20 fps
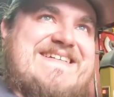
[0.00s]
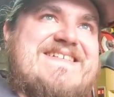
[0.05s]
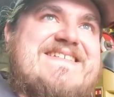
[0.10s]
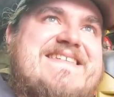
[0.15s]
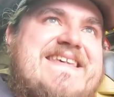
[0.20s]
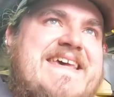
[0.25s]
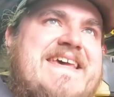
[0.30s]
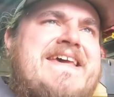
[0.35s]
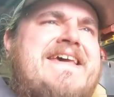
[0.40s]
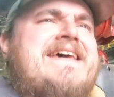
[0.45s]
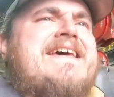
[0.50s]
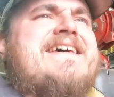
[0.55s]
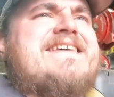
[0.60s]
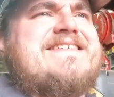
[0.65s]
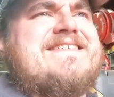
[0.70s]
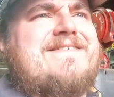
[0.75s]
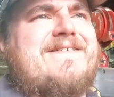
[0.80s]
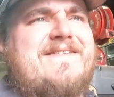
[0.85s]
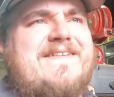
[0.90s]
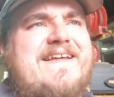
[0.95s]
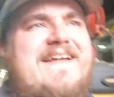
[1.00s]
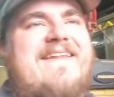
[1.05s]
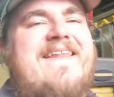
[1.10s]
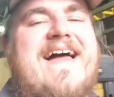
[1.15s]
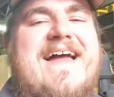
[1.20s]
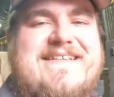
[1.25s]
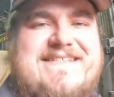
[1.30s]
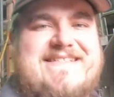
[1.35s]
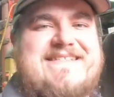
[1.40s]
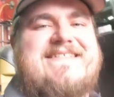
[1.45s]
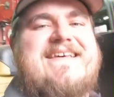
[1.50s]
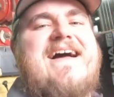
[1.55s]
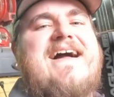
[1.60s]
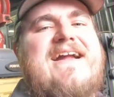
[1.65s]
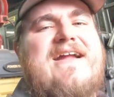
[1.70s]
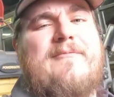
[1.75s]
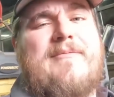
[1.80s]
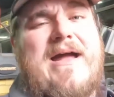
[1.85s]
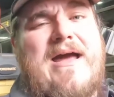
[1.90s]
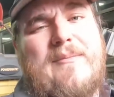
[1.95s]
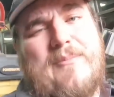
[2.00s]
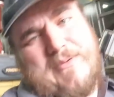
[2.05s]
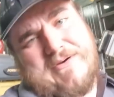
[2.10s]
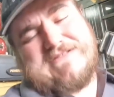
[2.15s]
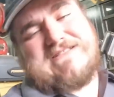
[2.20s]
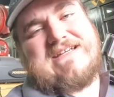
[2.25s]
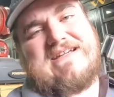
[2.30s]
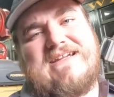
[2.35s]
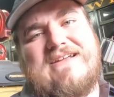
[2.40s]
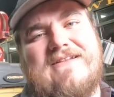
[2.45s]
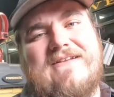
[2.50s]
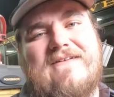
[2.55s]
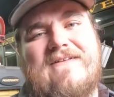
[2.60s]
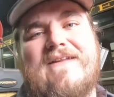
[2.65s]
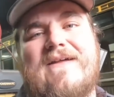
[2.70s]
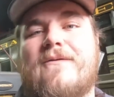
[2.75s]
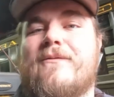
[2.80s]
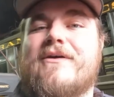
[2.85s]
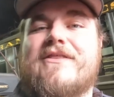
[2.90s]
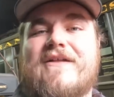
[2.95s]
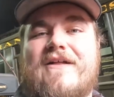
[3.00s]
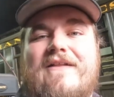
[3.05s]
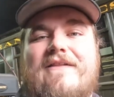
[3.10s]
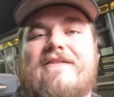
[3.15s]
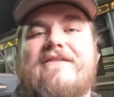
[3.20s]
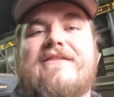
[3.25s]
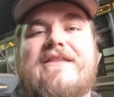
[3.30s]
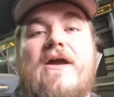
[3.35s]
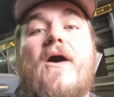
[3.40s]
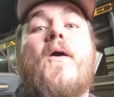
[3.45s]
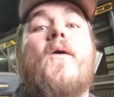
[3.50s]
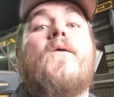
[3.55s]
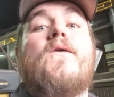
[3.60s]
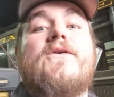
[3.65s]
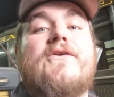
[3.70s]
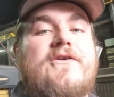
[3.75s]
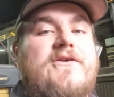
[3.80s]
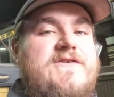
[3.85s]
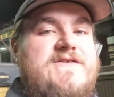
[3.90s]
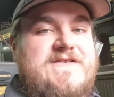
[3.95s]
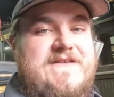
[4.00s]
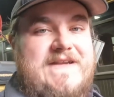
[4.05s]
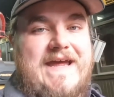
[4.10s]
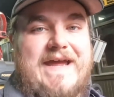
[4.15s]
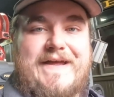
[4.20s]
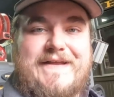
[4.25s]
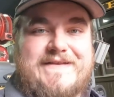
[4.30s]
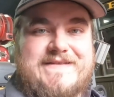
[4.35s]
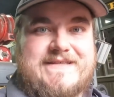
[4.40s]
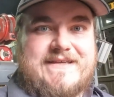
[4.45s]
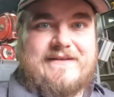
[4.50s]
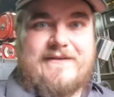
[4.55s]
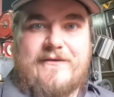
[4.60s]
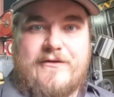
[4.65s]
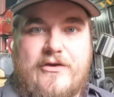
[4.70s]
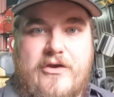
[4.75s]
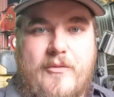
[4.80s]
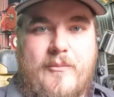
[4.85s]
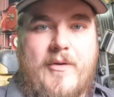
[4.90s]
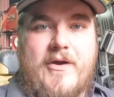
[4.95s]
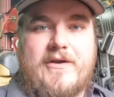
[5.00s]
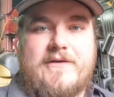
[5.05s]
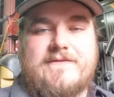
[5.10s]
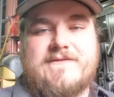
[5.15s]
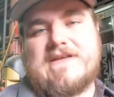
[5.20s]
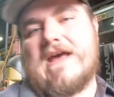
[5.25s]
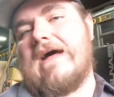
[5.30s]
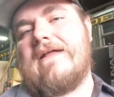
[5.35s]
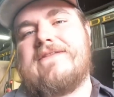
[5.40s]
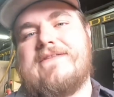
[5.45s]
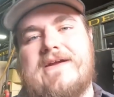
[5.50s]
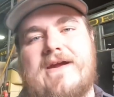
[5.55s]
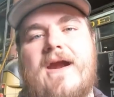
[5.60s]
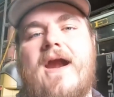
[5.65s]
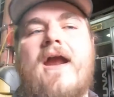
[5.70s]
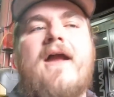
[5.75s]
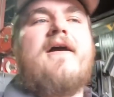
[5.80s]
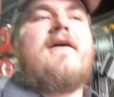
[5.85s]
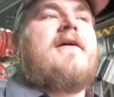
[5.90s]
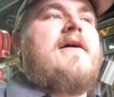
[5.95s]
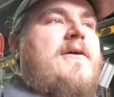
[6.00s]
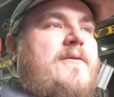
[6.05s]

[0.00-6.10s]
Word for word: There's certainly a lot to talk about, particularly with all of the older styles of locomotives out there.